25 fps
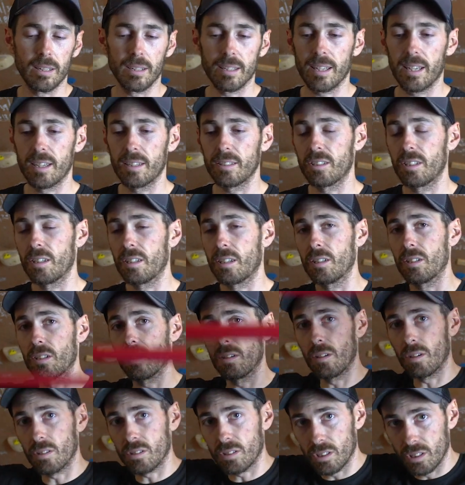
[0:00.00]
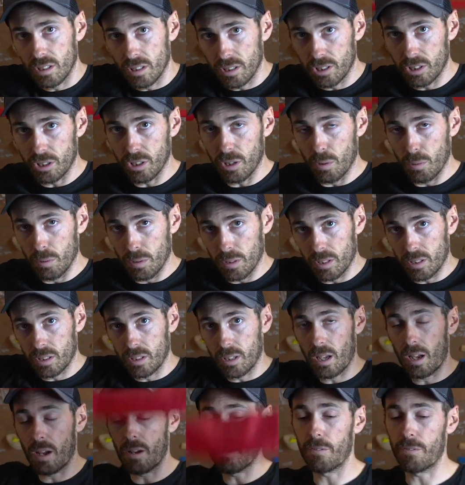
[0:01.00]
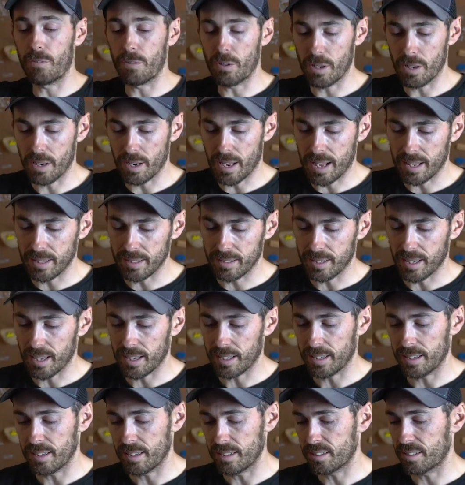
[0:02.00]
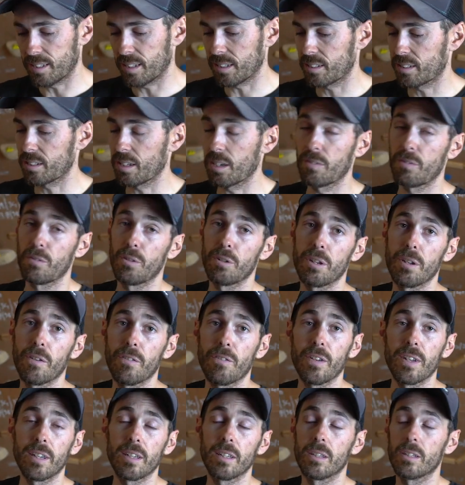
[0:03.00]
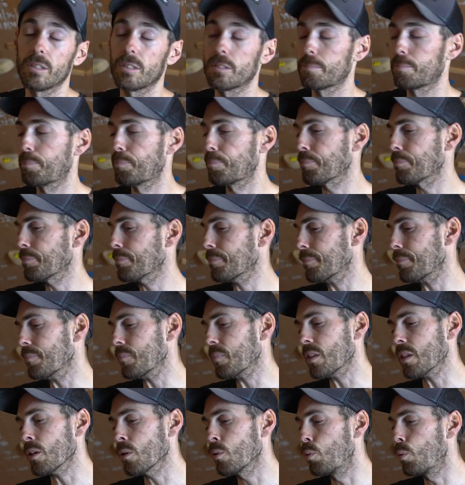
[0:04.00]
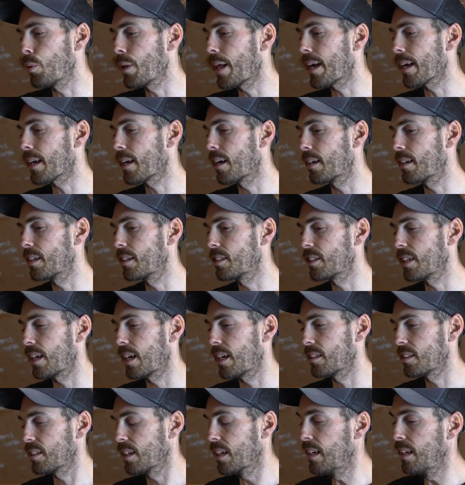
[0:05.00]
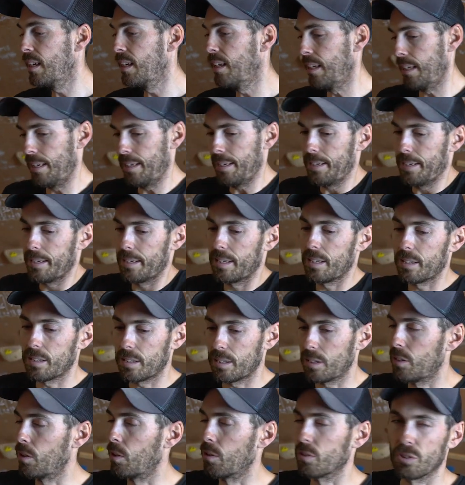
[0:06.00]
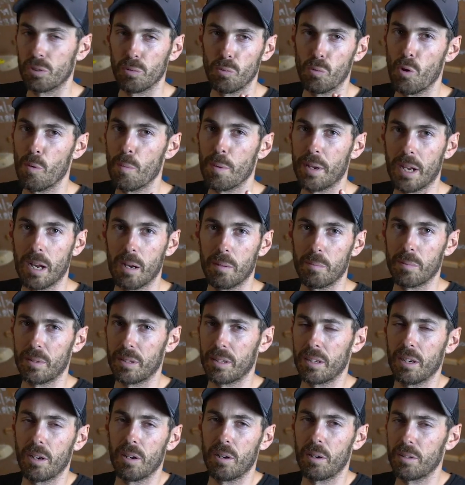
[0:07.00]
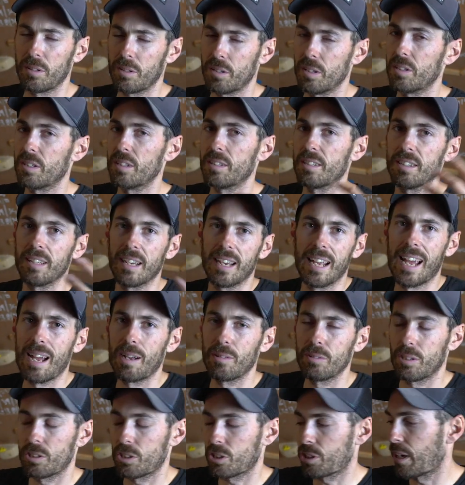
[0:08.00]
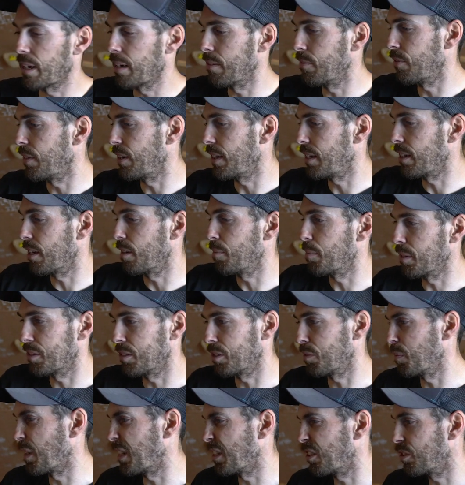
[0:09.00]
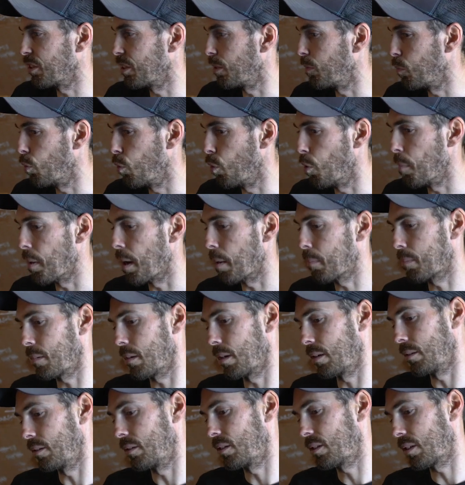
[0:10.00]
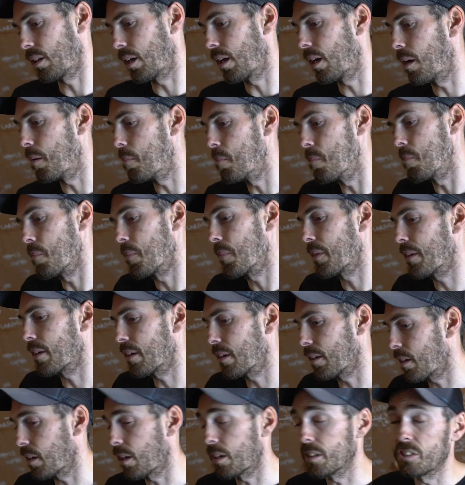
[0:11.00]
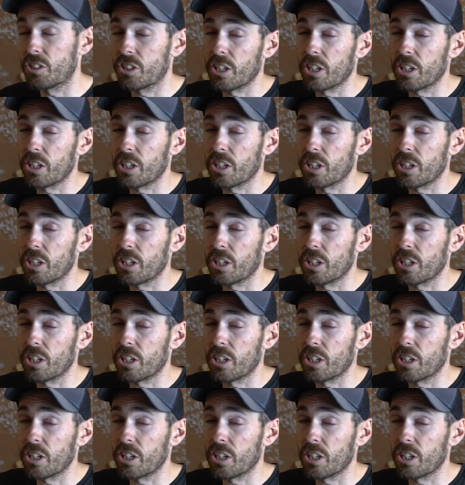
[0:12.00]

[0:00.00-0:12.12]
okay, so you can do lots of your shoulder stuff and antagonistic stuff on your fingers, all that kind of jazz. Lots of warming up. This isn't a how to train video, but just make sure you warm up loads. I